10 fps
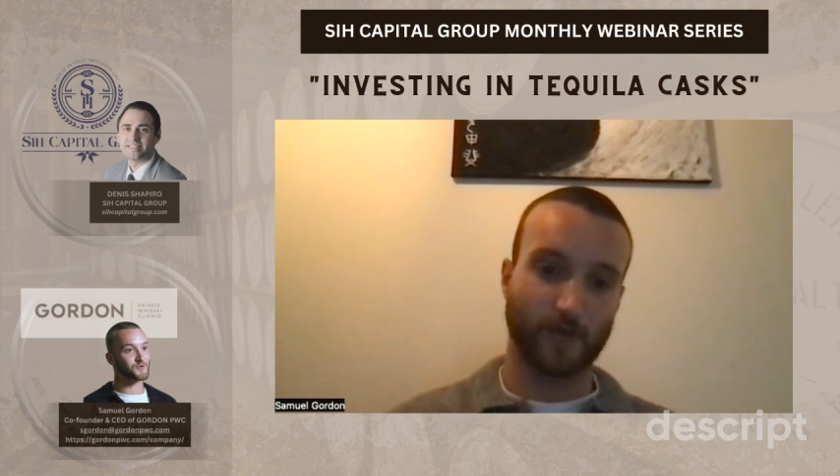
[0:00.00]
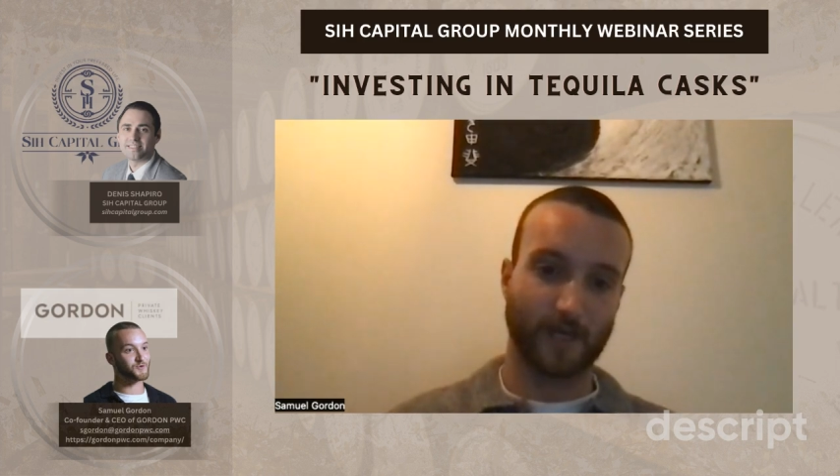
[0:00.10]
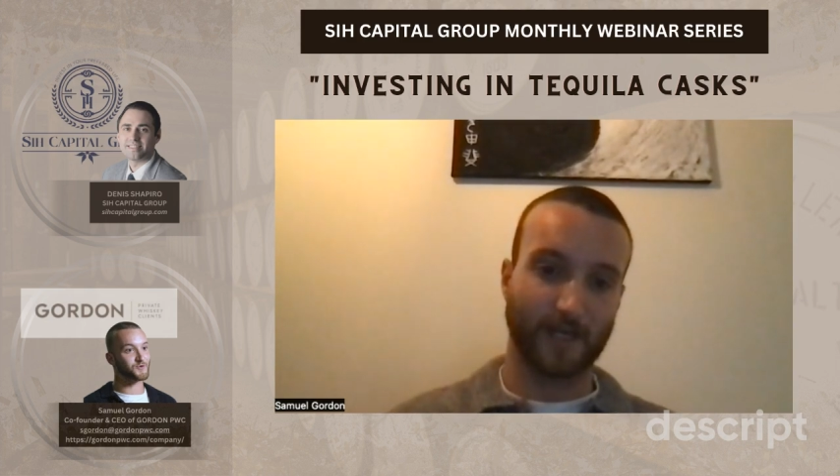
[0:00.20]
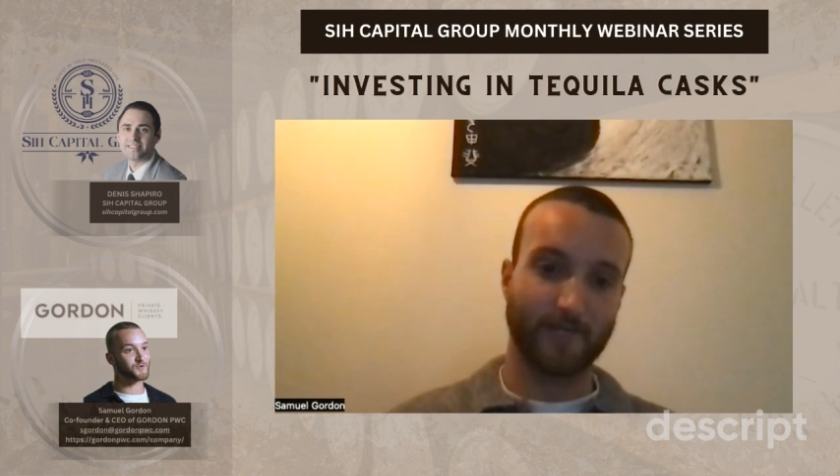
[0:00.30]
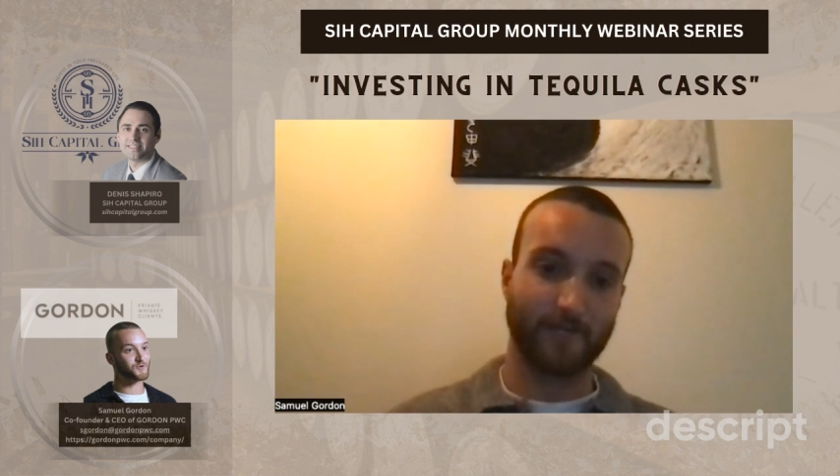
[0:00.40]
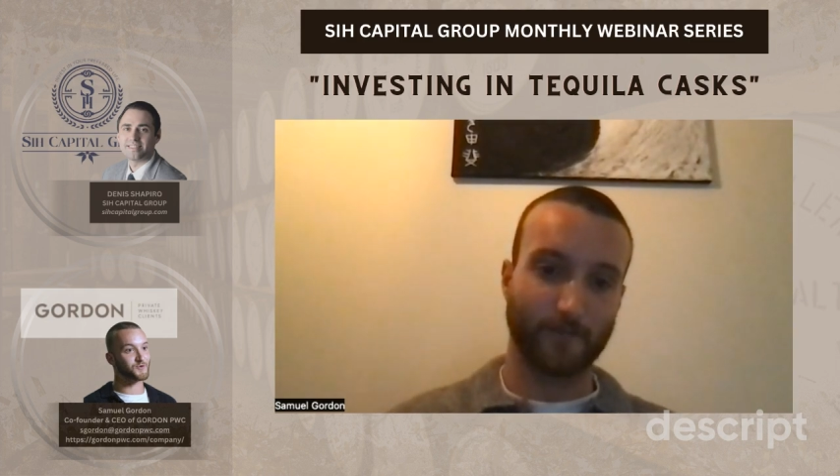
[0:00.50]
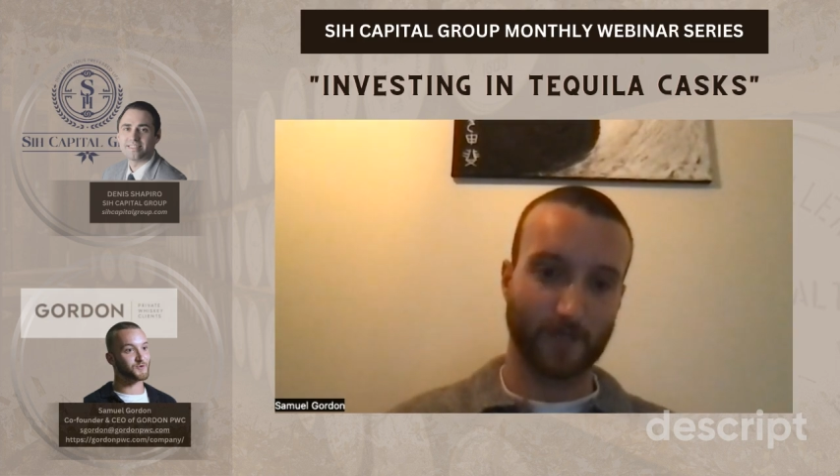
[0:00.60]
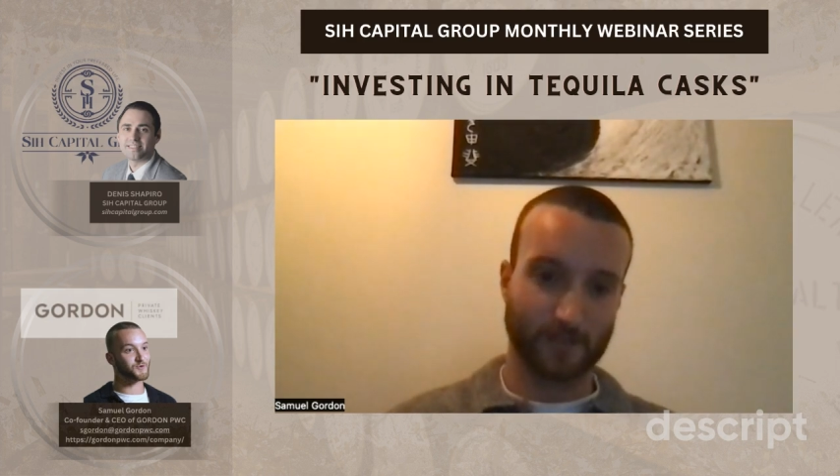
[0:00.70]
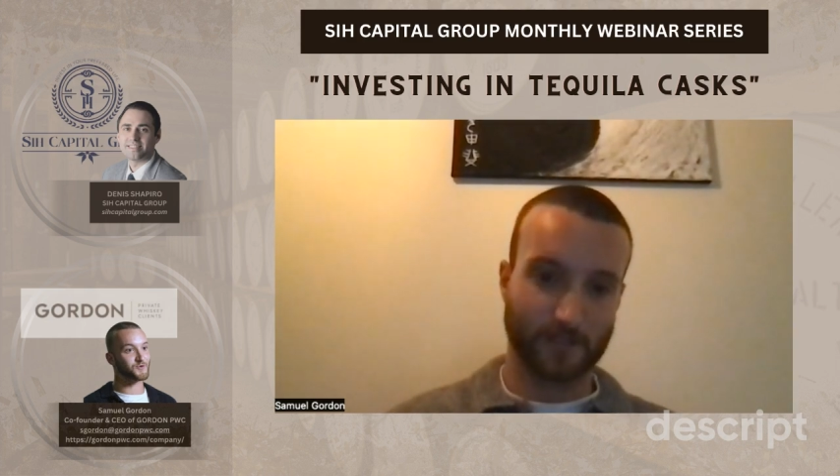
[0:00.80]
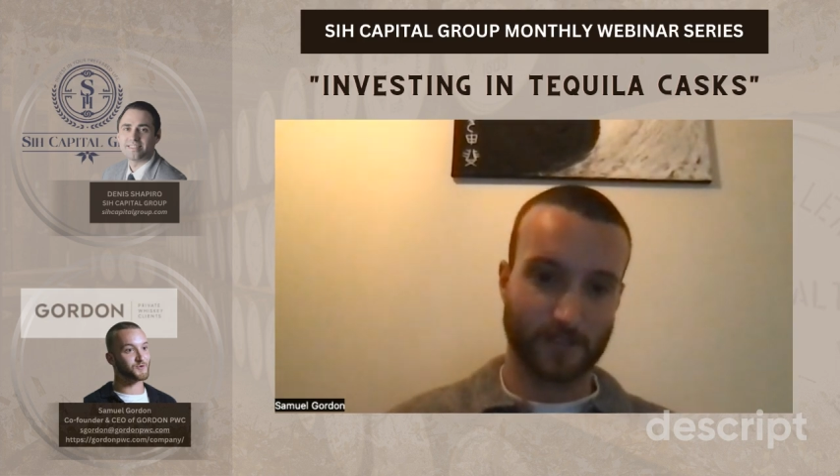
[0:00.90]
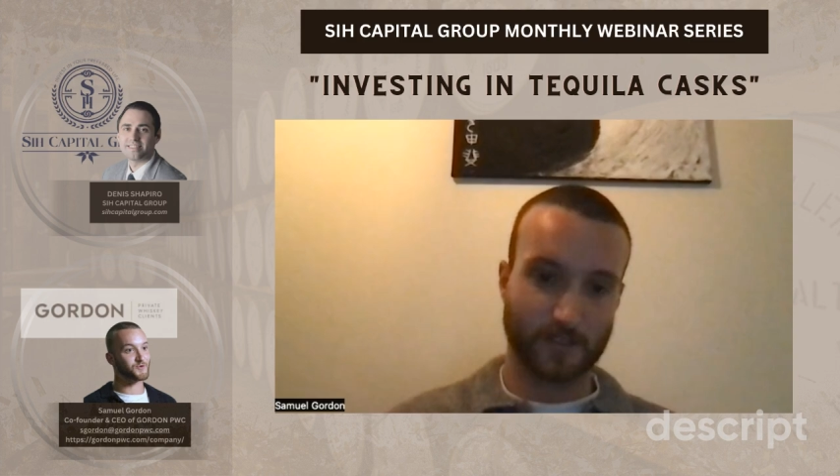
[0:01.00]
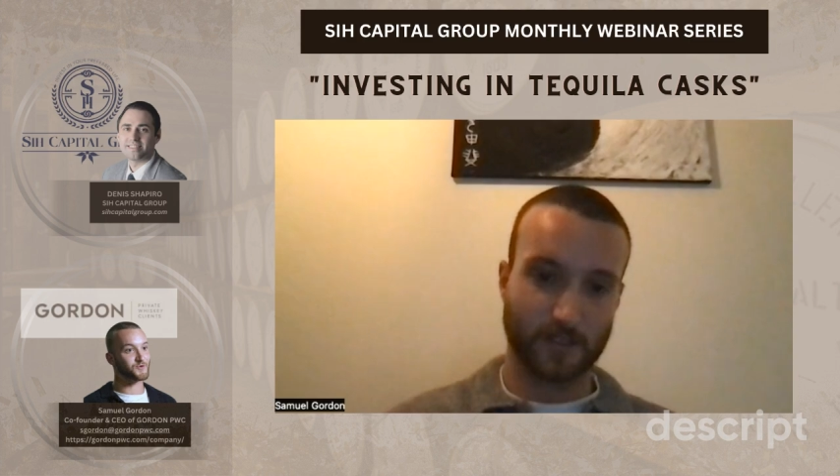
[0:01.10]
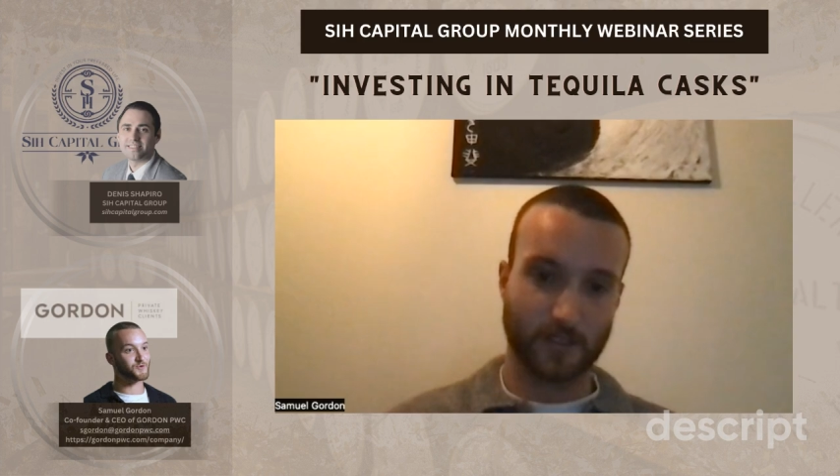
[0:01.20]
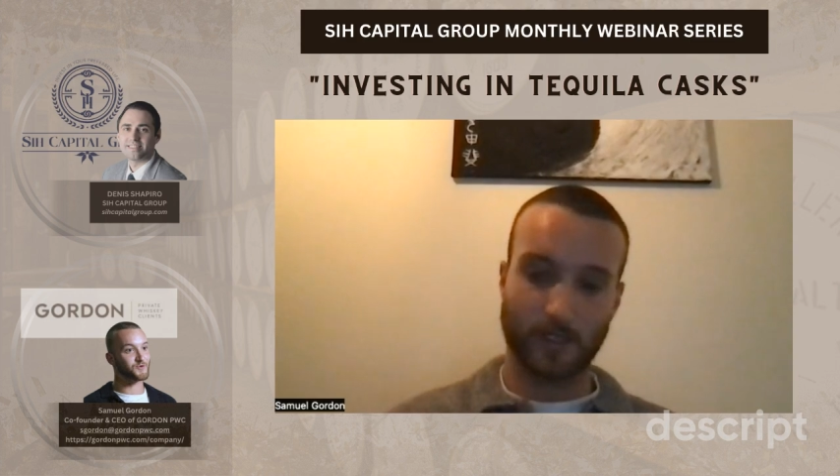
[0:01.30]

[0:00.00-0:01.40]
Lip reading: and 11 months.